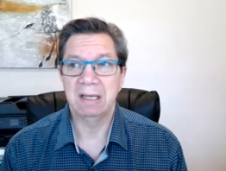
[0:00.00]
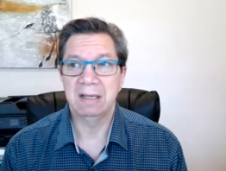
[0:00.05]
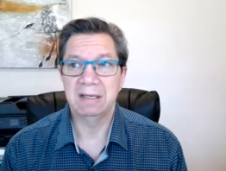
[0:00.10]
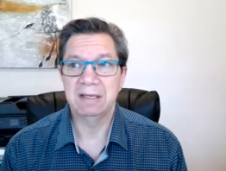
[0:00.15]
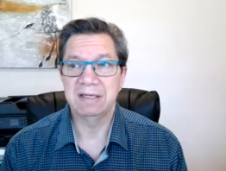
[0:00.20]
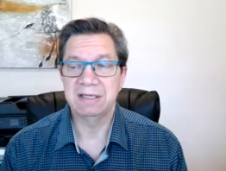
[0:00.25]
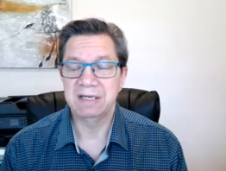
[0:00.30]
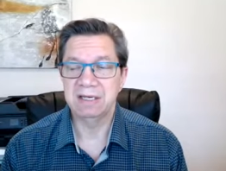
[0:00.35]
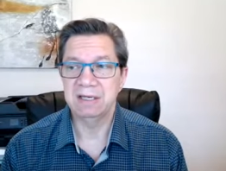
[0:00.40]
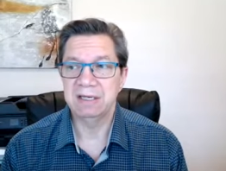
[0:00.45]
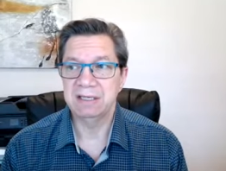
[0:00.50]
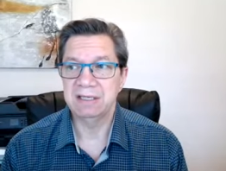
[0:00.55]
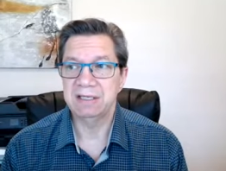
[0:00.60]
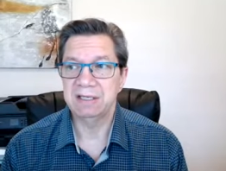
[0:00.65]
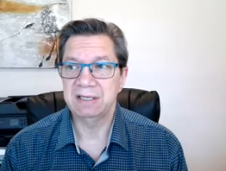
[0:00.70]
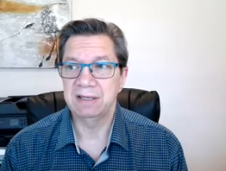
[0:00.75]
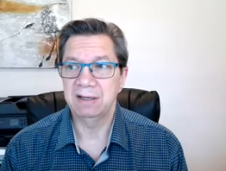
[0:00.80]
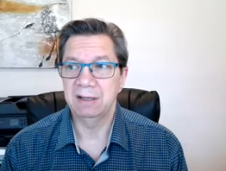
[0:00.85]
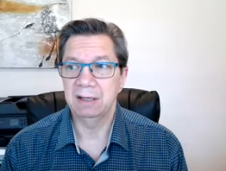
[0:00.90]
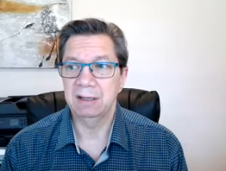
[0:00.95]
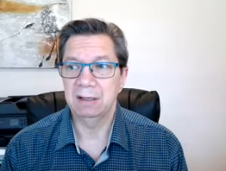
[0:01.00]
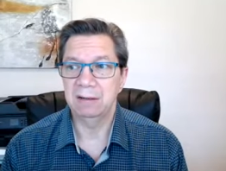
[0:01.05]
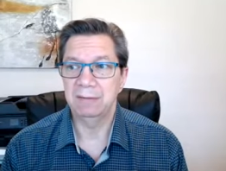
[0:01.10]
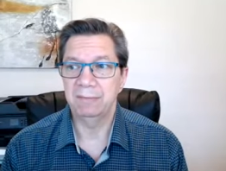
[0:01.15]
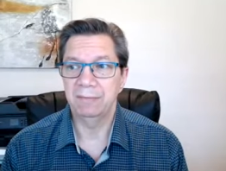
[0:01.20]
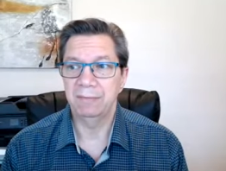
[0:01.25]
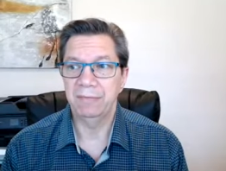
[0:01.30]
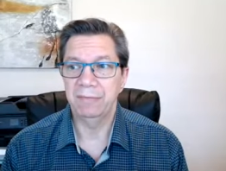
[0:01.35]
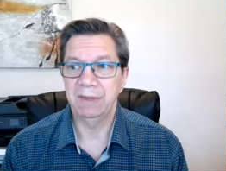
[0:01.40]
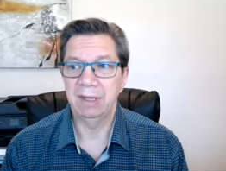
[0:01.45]
since the
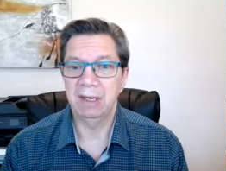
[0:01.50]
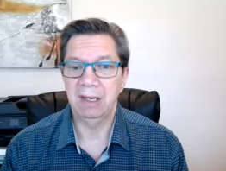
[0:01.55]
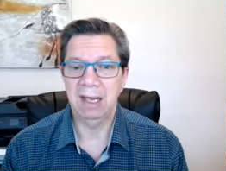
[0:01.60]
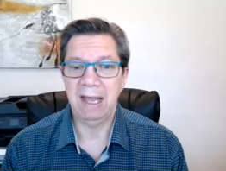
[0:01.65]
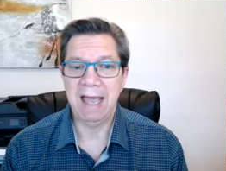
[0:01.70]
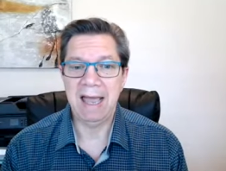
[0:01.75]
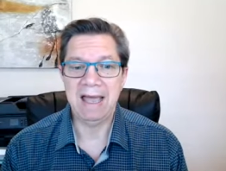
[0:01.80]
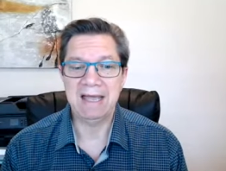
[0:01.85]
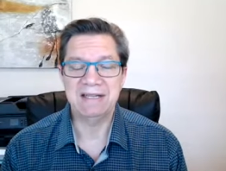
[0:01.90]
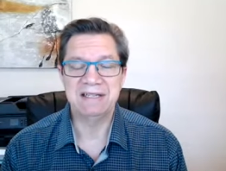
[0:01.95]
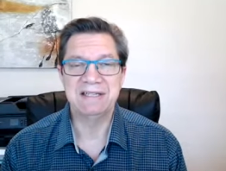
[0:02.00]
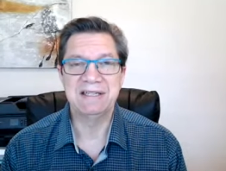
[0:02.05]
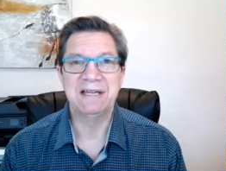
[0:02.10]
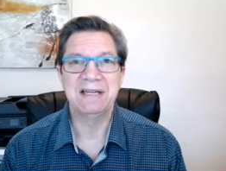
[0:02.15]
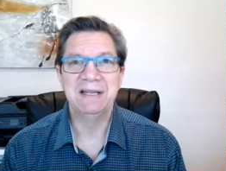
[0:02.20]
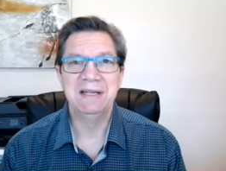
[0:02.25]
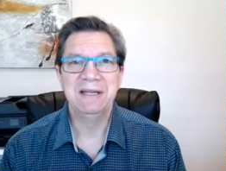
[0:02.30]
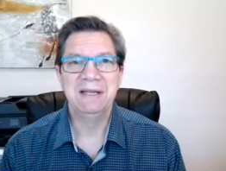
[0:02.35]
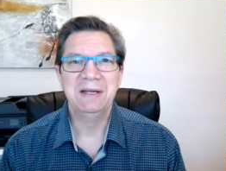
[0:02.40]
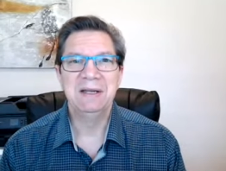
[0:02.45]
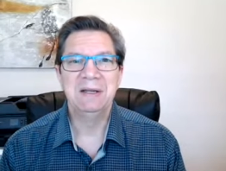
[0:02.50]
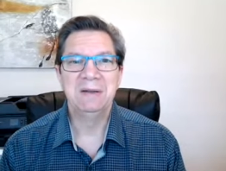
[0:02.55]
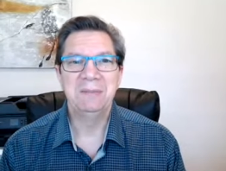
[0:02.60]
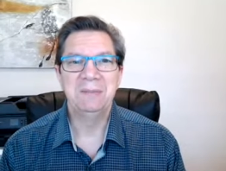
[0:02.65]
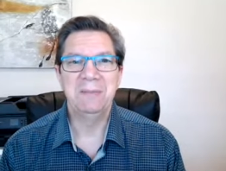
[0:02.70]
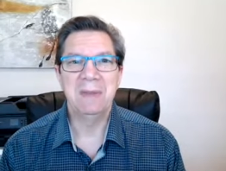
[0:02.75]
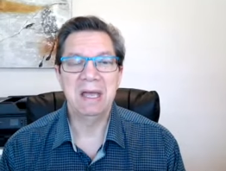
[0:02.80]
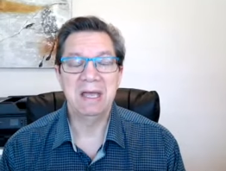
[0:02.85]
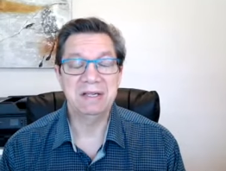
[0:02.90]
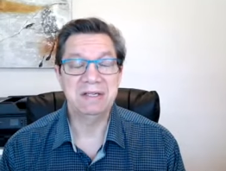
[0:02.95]
the last
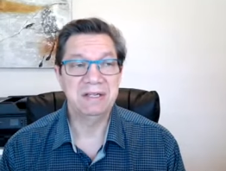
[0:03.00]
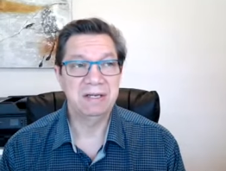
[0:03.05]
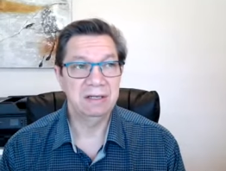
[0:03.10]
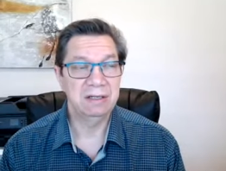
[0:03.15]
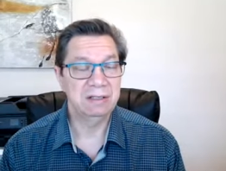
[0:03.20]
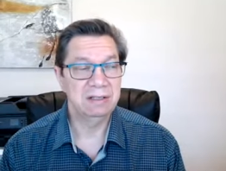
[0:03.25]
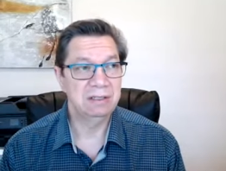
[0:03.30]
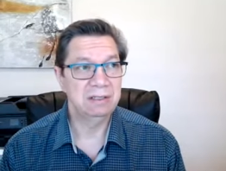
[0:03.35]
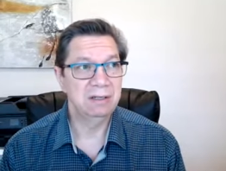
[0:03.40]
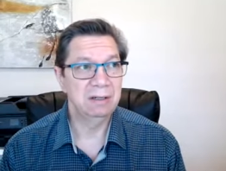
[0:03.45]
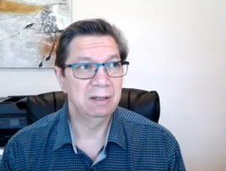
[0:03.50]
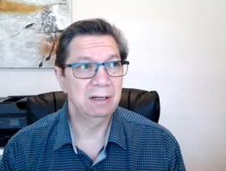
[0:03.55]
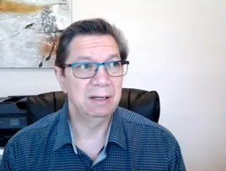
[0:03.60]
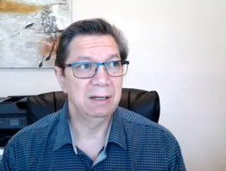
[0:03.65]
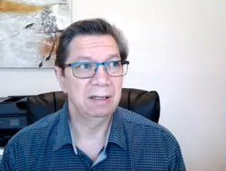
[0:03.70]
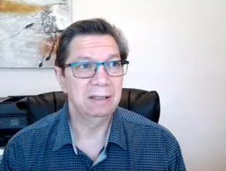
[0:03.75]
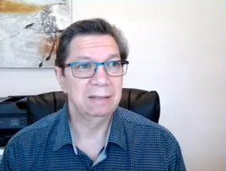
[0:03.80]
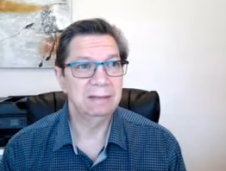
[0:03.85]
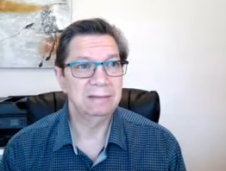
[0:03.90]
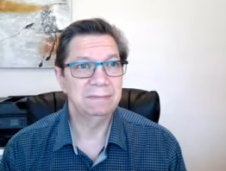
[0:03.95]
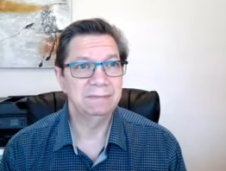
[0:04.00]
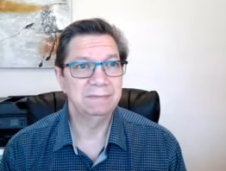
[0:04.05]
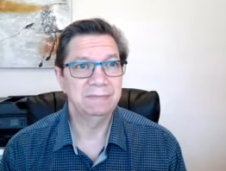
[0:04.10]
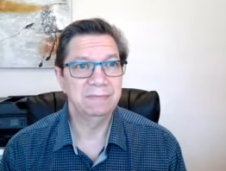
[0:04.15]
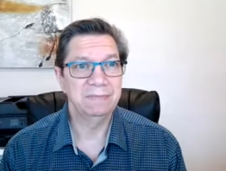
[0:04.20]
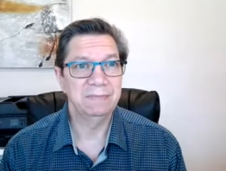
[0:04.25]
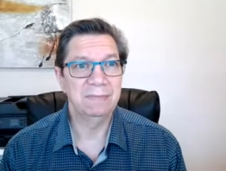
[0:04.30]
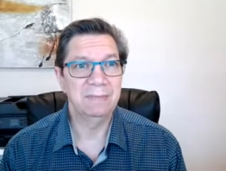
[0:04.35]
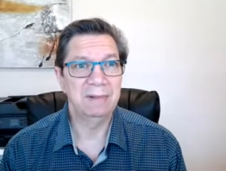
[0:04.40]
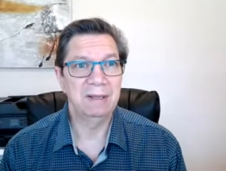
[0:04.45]
message um,
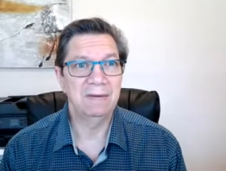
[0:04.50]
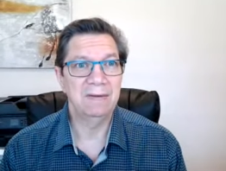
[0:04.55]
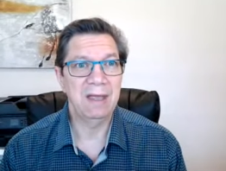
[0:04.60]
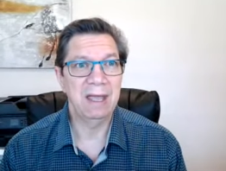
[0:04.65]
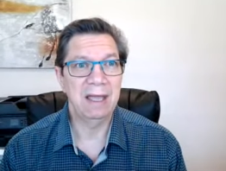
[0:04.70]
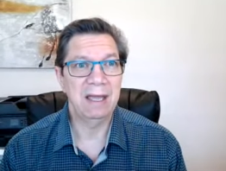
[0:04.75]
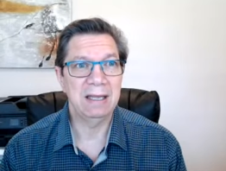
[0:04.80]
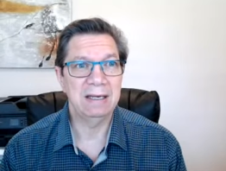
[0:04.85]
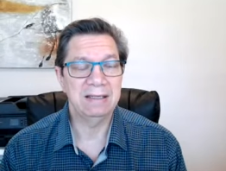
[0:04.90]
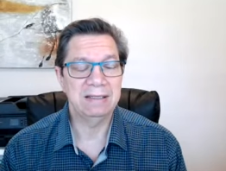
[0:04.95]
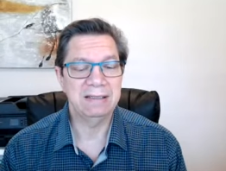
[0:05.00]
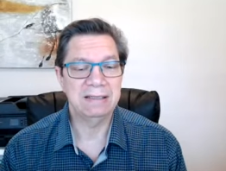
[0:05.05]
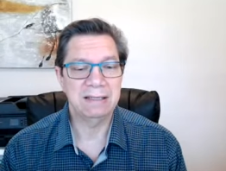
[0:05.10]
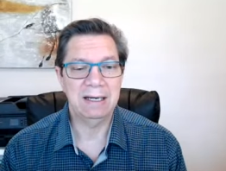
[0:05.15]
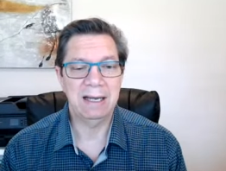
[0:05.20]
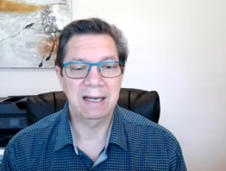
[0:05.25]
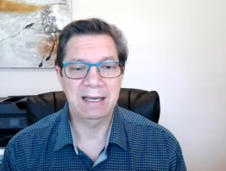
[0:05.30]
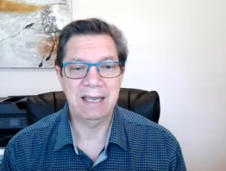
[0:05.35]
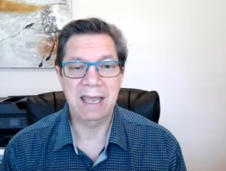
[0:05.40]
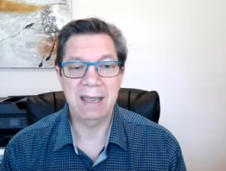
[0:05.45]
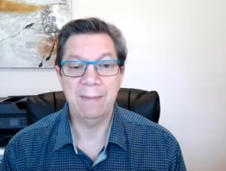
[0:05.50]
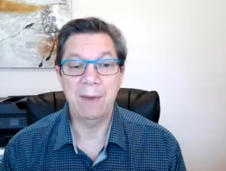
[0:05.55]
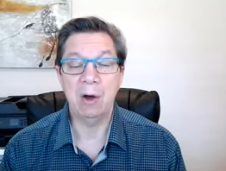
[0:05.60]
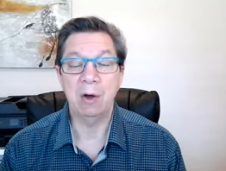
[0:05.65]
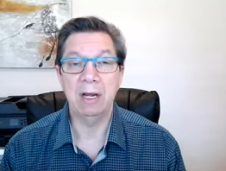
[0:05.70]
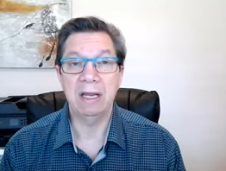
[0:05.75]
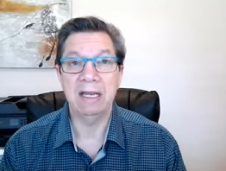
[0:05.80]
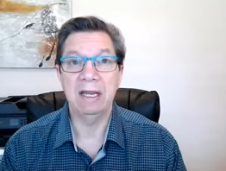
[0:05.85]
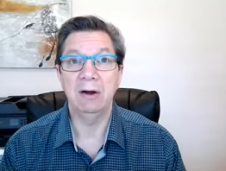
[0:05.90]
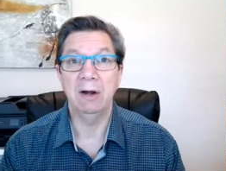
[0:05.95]
that I came
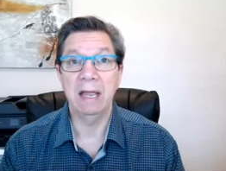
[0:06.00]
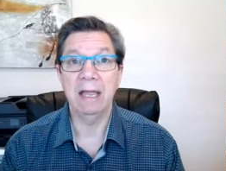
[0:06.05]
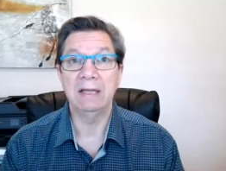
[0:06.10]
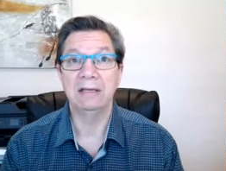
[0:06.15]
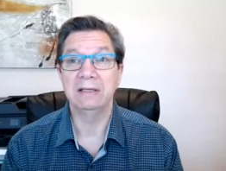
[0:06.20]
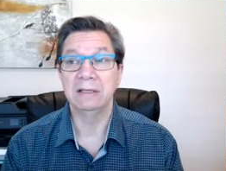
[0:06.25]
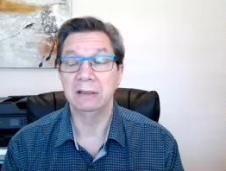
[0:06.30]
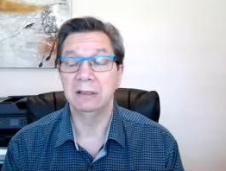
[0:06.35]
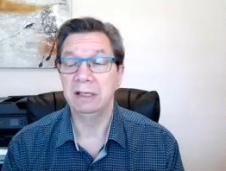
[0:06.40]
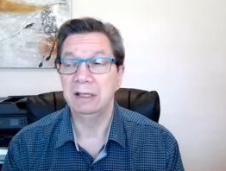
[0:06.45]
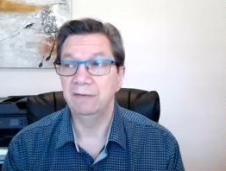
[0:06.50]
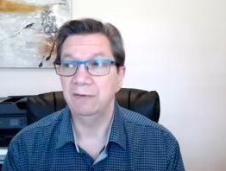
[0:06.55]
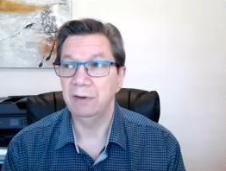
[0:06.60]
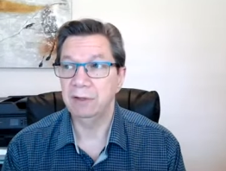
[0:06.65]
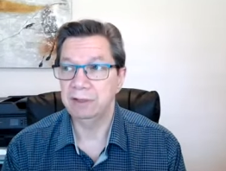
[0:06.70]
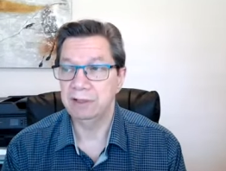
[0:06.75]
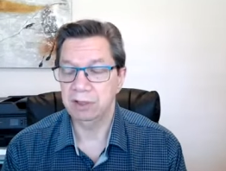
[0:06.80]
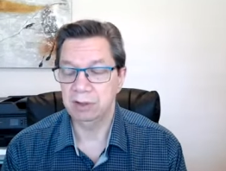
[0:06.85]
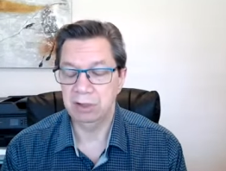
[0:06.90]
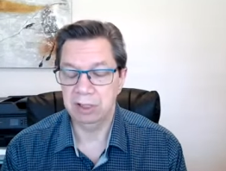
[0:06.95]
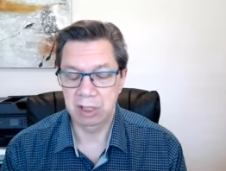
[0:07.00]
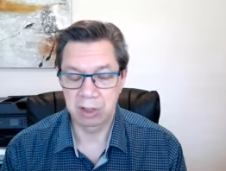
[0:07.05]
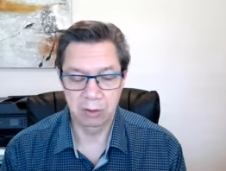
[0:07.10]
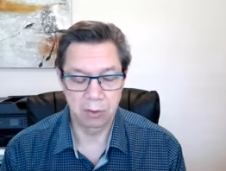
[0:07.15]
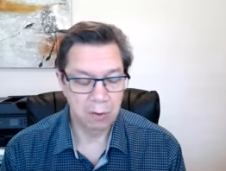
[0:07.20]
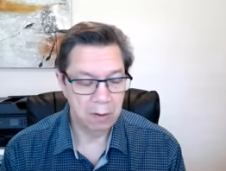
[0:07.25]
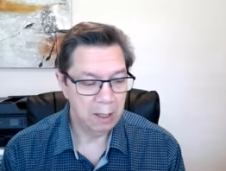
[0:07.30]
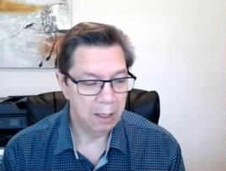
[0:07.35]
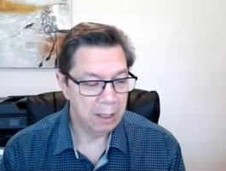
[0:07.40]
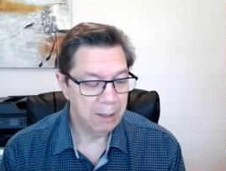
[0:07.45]
on here and delivered to you.